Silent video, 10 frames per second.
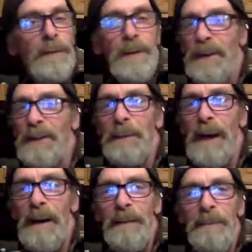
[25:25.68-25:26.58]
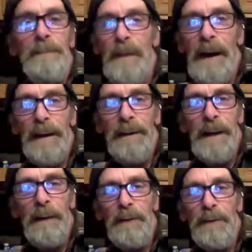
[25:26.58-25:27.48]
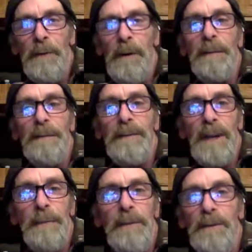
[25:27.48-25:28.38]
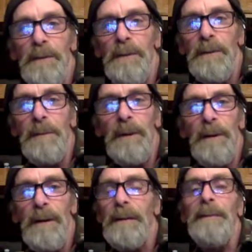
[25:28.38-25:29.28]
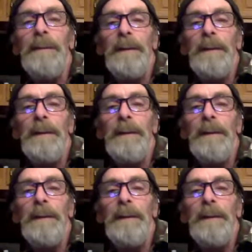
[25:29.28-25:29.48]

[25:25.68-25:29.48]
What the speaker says: teach me how to nail a shoe on, shape a shoe and put it on.